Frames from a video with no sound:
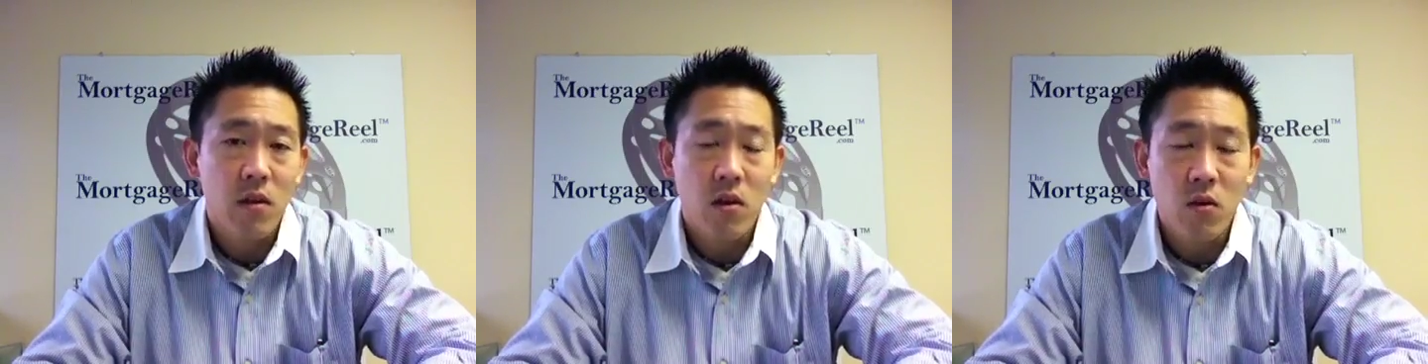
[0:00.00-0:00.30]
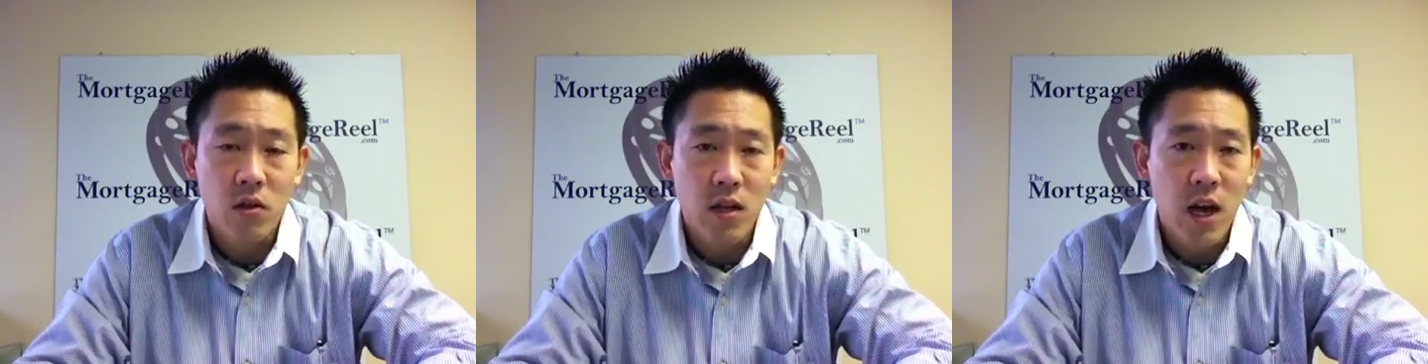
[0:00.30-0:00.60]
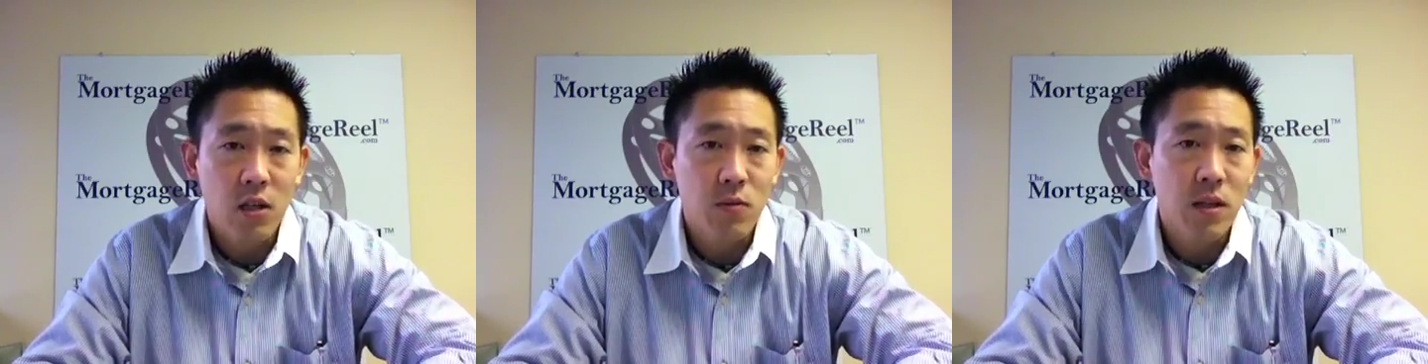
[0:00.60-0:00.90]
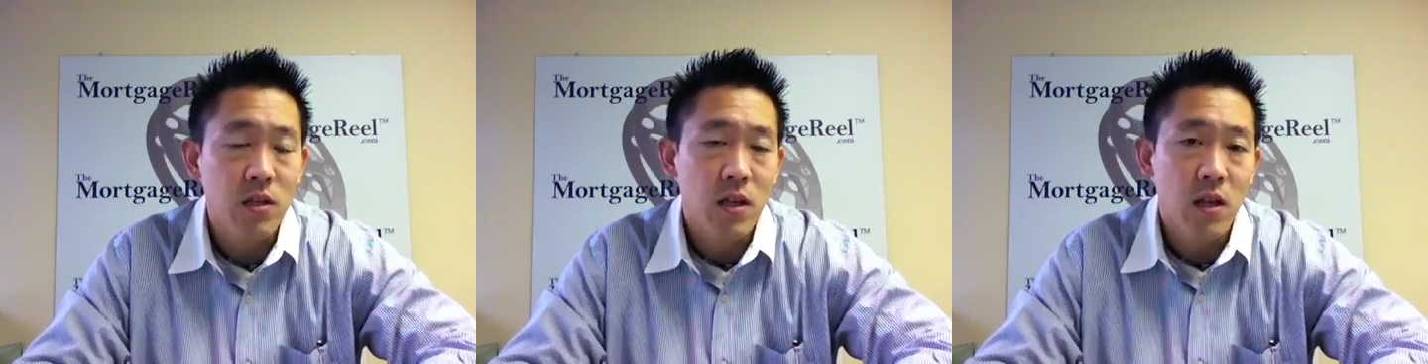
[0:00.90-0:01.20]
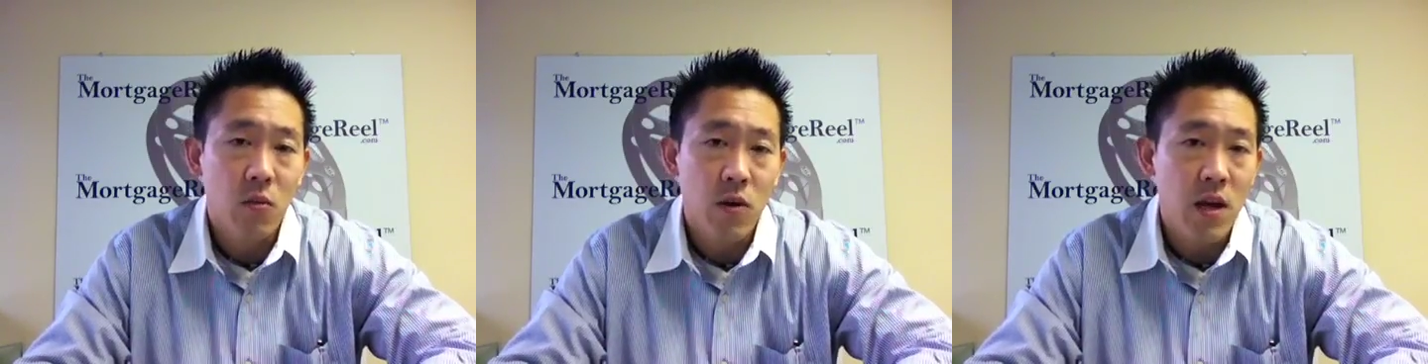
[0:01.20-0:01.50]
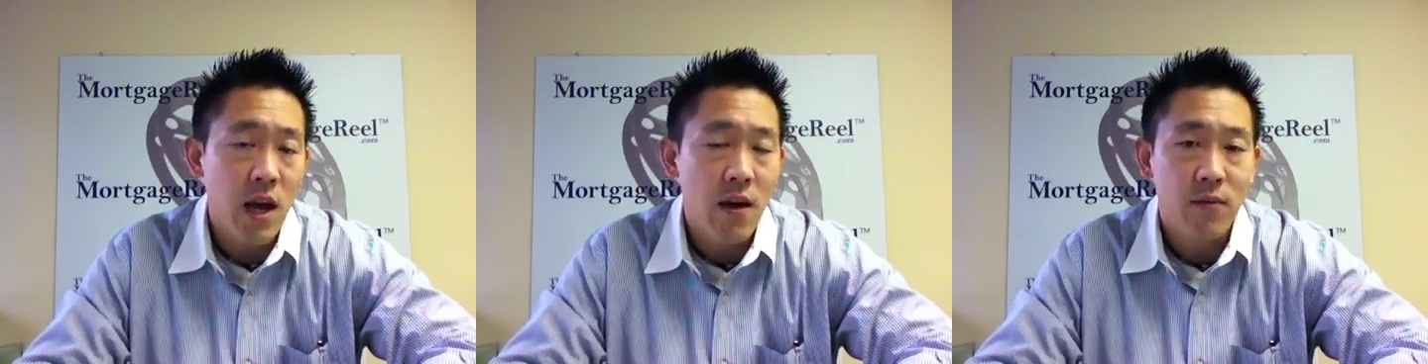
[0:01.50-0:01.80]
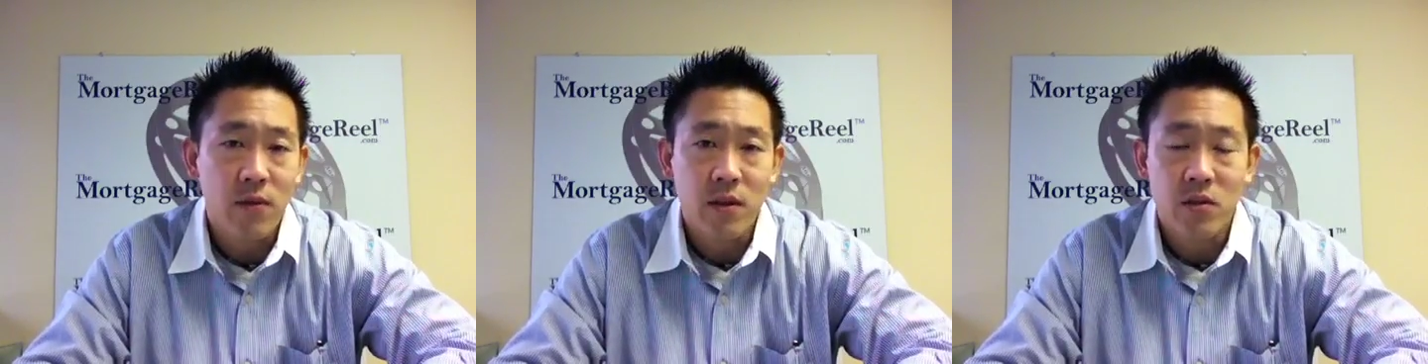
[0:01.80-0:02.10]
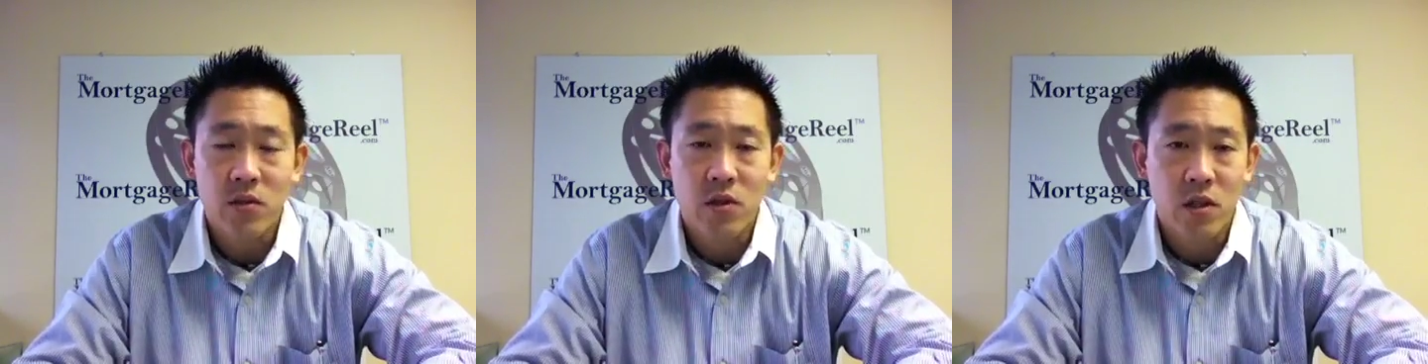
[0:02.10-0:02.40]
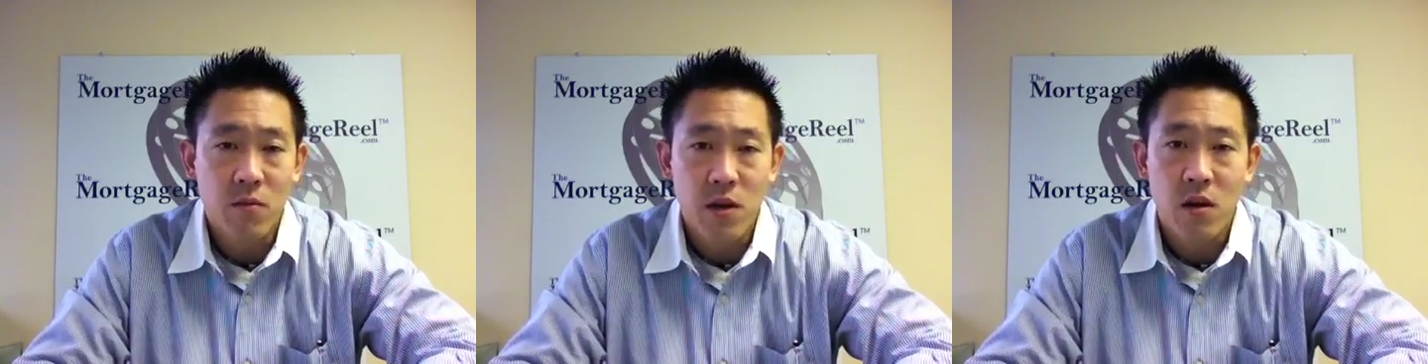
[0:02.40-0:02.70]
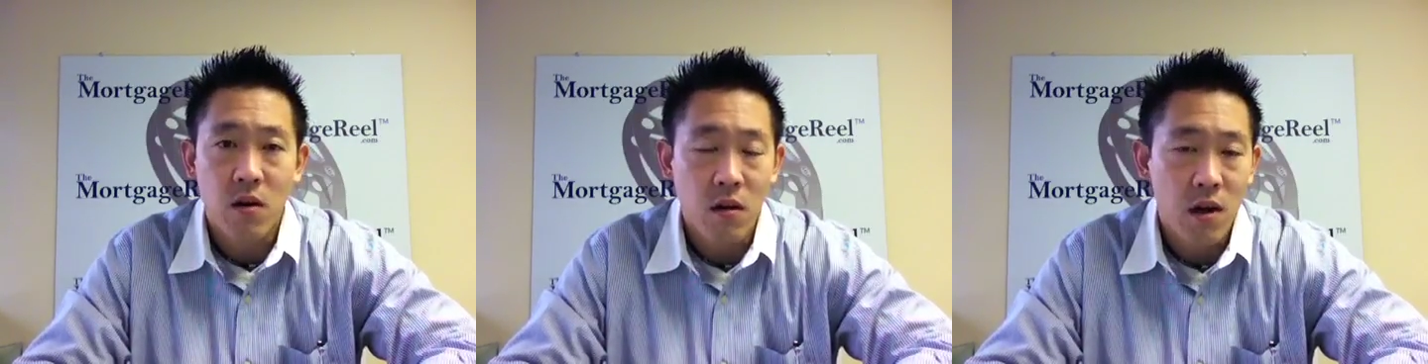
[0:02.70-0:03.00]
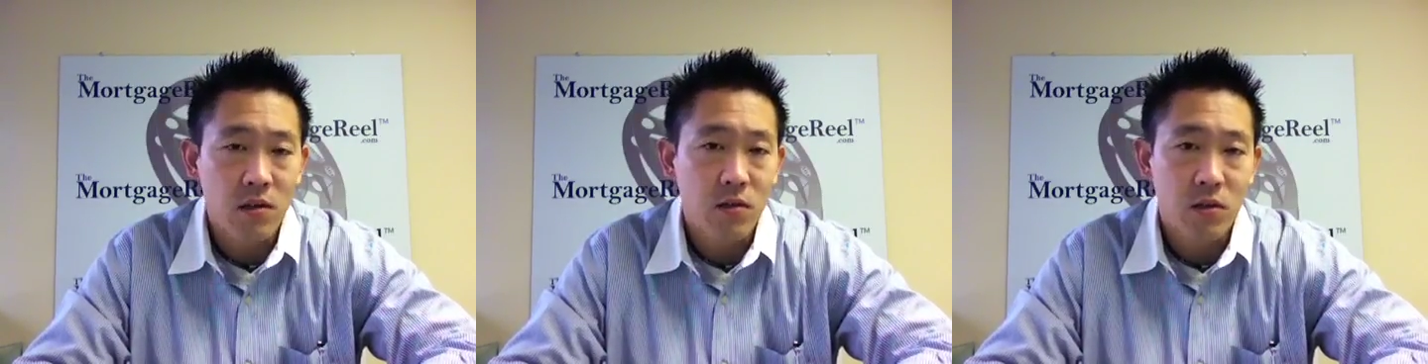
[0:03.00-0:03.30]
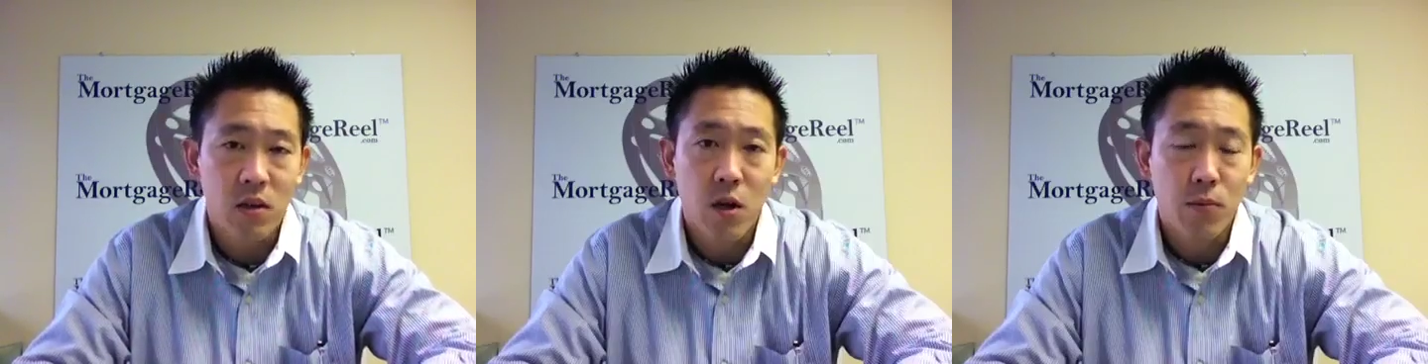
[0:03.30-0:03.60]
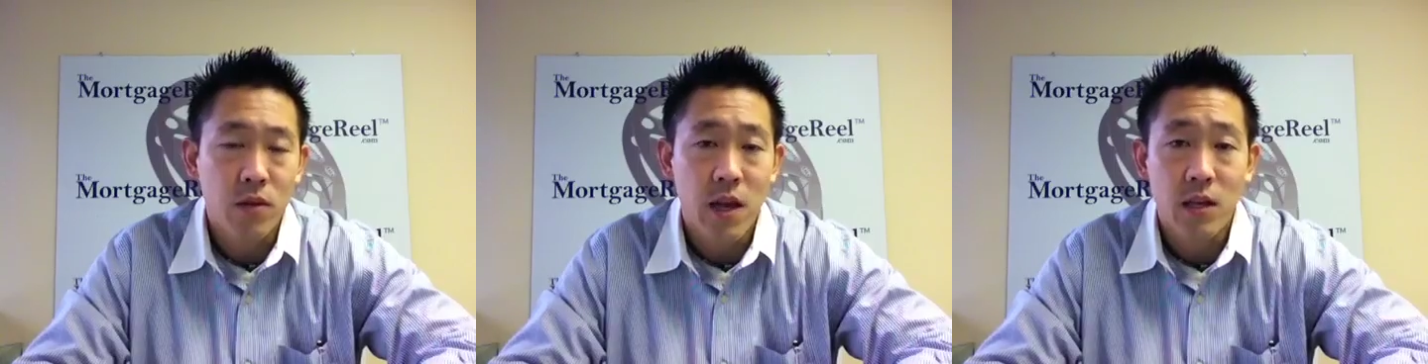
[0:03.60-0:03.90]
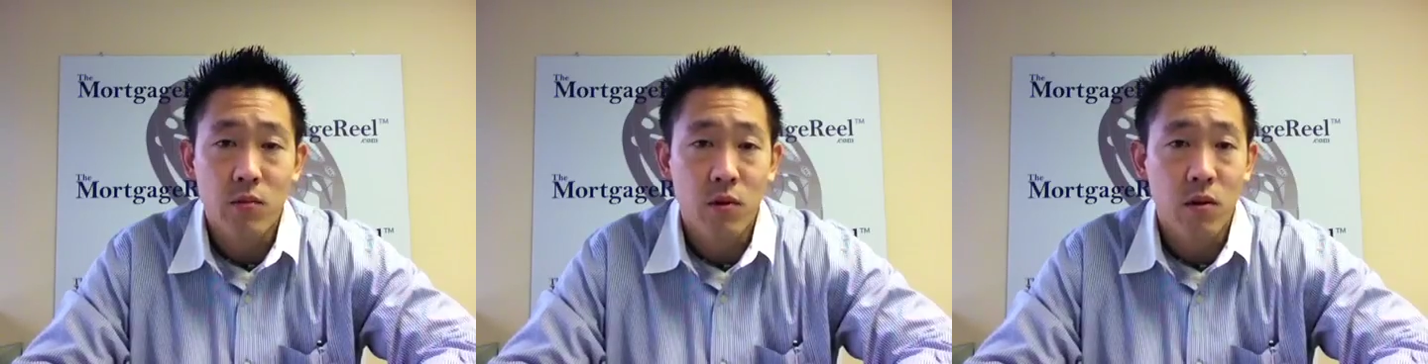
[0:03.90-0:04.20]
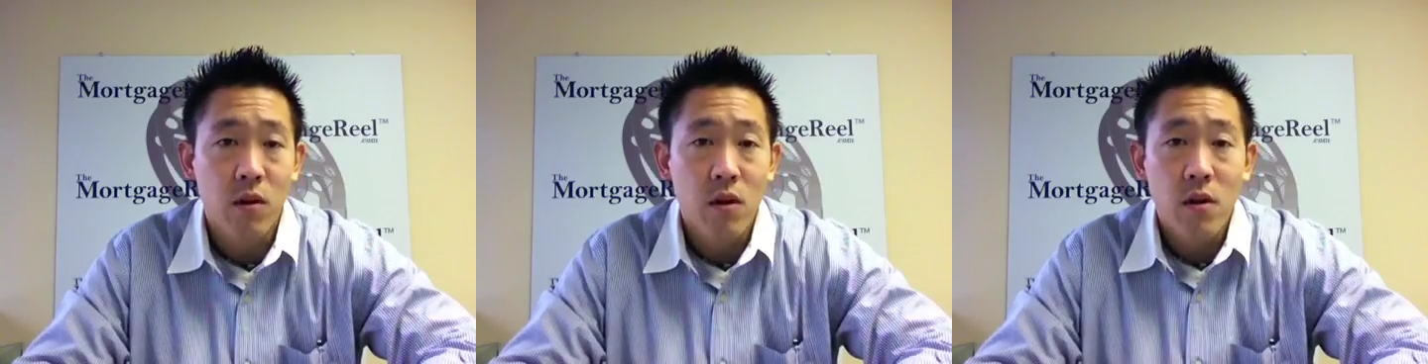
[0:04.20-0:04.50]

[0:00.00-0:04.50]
huge announcements, and then the week after is just going to be colossal. There's a couple days where